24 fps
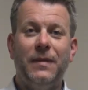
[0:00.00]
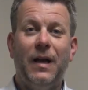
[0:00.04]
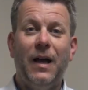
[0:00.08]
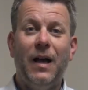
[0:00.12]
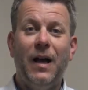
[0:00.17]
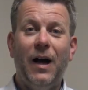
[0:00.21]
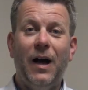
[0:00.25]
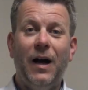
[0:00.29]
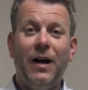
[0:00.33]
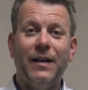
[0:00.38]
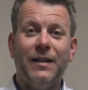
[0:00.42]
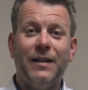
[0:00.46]

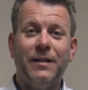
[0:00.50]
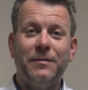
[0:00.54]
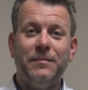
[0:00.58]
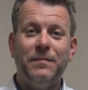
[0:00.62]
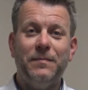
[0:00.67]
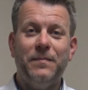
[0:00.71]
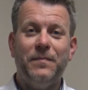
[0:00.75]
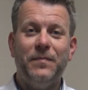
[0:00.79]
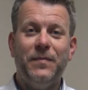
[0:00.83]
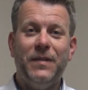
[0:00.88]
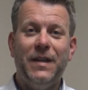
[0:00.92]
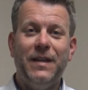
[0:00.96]
Hi,
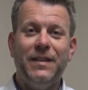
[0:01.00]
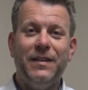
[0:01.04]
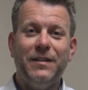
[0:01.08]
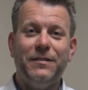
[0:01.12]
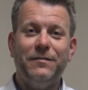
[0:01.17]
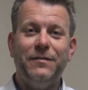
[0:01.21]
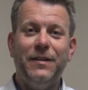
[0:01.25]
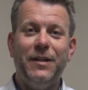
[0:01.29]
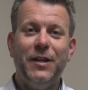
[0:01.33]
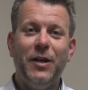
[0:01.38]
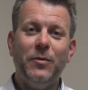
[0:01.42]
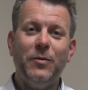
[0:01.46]
in this
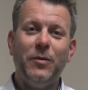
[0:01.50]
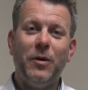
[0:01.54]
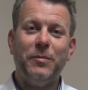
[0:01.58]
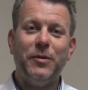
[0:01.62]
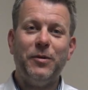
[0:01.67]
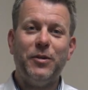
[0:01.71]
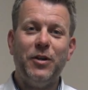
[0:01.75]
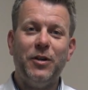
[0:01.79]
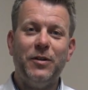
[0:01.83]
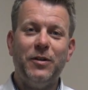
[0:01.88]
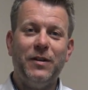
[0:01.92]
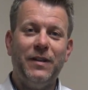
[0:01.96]
video I'll be
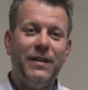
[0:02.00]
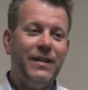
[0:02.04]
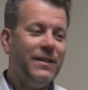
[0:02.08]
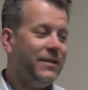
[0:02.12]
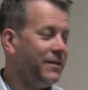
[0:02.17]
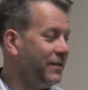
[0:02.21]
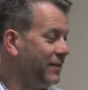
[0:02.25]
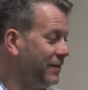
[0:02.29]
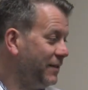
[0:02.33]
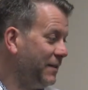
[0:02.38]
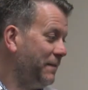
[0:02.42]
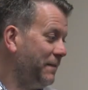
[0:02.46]
showing you
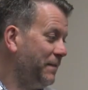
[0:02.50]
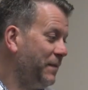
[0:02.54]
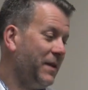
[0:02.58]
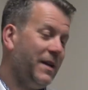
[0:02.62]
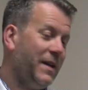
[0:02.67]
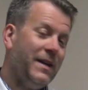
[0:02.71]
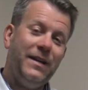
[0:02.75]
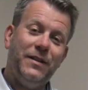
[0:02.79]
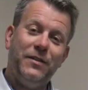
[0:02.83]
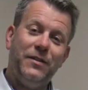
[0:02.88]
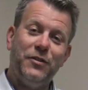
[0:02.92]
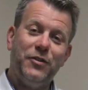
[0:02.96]
this.
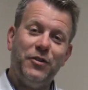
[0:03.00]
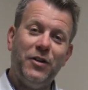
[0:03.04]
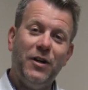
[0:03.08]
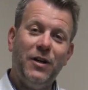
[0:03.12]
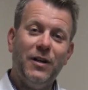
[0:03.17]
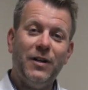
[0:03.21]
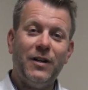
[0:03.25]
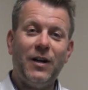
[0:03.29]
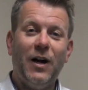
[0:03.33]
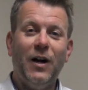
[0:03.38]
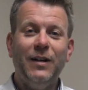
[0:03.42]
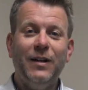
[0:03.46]
It's the
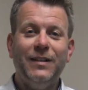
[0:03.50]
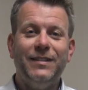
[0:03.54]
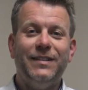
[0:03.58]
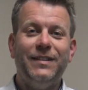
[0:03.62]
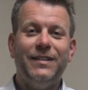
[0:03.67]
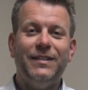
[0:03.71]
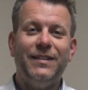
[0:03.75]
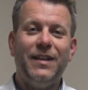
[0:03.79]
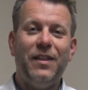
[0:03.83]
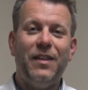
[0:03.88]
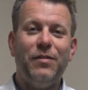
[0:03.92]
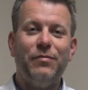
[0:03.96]
Shark
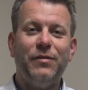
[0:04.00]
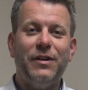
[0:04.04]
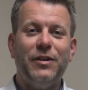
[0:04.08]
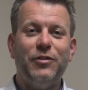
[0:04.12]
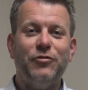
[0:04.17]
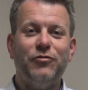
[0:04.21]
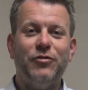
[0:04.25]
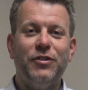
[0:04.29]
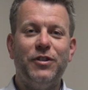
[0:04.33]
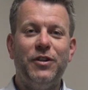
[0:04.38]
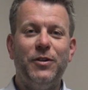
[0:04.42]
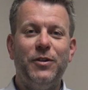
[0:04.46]

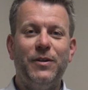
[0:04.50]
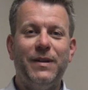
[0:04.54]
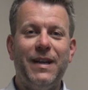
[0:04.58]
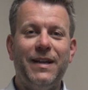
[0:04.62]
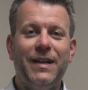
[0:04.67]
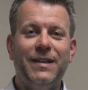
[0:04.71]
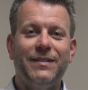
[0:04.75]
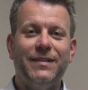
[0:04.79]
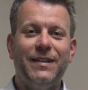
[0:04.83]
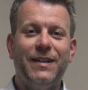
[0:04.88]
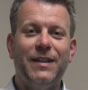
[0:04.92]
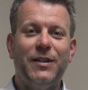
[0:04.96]

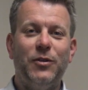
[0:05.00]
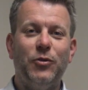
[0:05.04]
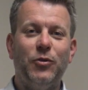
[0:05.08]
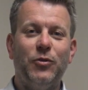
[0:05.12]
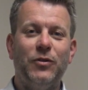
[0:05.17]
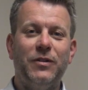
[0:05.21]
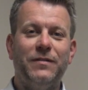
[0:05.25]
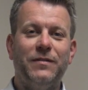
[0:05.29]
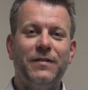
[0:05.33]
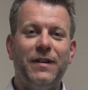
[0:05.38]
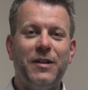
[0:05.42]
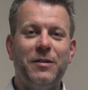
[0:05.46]
ICZ300UKT
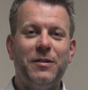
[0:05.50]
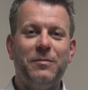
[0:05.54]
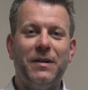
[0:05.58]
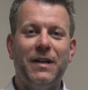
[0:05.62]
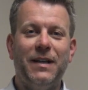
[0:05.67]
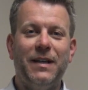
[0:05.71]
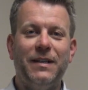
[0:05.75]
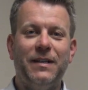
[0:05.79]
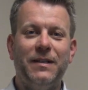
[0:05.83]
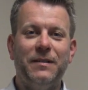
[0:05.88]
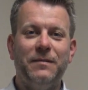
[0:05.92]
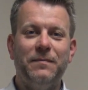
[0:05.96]
Cordless Vacuum
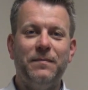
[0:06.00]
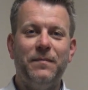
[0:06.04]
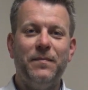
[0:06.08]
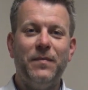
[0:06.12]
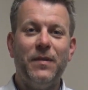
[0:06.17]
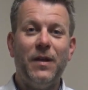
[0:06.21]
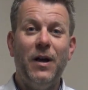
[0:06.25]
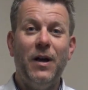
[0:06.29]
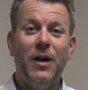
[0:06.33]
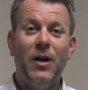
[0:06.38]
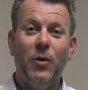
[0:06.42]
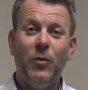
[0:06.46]
Cleaner.
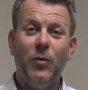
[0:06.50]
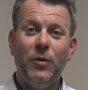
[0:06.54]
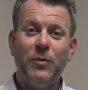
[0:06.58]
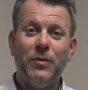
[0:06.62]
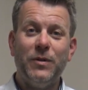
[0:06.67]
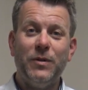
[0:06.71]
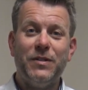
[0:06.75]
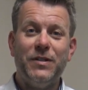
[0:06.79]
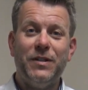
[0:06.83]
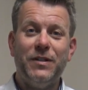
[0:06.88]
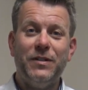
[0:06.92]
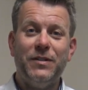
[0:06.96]
And what I
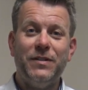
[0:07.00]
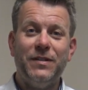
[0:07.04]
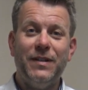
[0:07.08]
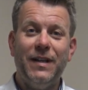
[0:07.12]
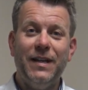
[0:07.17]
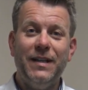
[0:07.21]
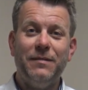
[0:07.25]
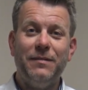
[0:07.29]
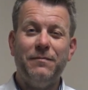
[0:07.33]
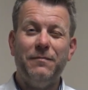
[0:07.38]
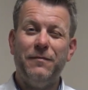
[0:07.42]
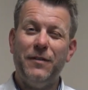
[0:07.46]
want to do
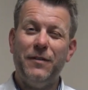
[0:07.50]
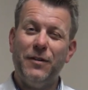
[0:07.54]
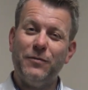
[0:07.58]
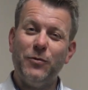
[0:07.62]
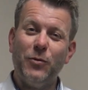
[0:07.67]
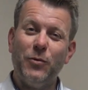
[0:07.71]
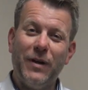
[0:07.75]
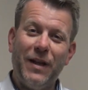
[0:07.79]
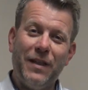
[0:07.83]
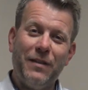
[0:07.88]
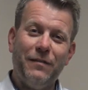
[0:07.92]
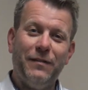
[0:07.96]
today, first of all
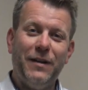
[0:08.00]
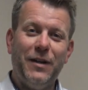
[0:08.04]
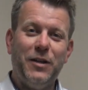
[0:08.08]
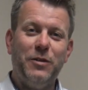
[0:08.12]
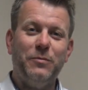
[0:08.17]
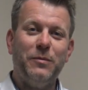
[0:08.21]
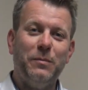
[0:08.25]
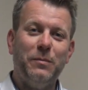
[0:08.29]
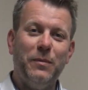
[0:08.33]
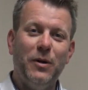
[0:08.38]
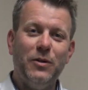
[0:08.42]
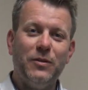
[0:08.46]
get the vacuum
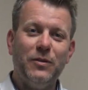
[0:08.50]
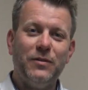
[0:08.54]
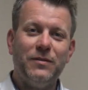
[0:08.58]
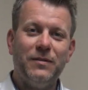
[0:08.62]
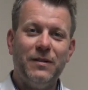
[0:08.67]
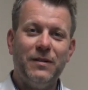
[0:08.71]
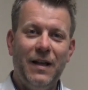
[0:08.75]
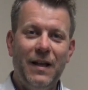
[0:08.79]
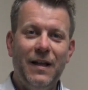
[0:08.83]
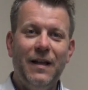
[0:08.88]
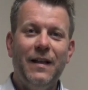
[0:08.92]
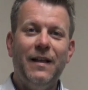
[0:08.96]
unboxed,
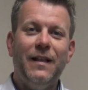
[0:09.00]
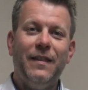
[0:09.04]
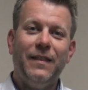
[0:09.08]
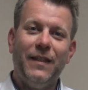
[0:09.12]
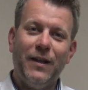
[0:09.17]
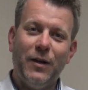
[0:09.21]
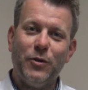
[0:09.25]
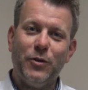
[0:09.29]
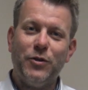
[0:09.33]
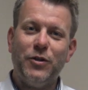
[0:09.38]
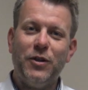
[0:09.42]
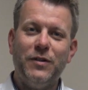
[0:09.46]

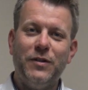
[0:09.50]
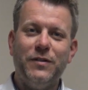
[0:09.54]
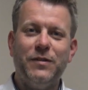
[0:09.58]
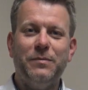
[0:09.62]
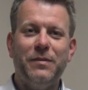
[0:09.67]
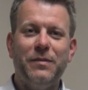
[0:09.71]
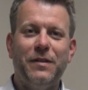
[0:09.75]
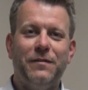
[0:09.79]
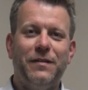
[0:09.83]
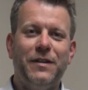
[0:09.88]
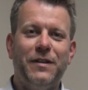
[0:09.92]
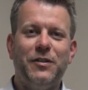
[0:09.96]
then I'll show you some
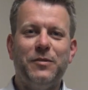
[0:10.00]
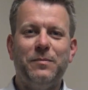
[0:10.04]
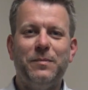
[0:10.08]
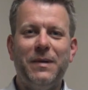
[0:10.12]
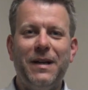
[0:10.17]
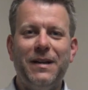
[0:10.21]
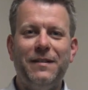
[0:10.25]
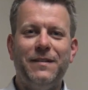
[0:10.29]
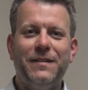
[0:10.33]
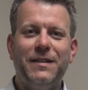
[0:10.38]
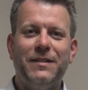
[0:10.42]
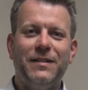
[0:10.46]
of the features and
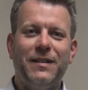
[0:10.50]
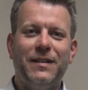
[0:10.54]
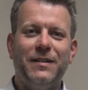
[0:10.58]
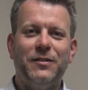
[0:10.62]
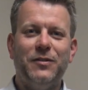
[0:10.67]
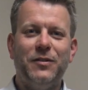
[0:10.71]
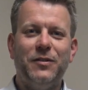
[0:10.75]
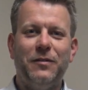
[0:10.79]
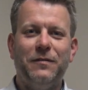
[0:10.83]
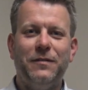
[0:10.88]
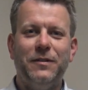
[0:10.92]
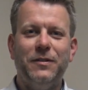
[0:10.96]
benefits that
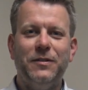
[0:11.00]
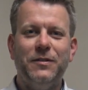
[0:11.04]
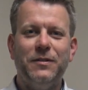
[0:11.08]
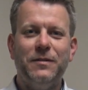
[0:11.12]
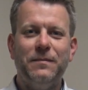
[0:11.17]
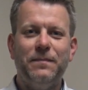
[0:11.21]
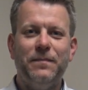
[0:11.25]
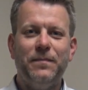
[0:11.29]
it offers.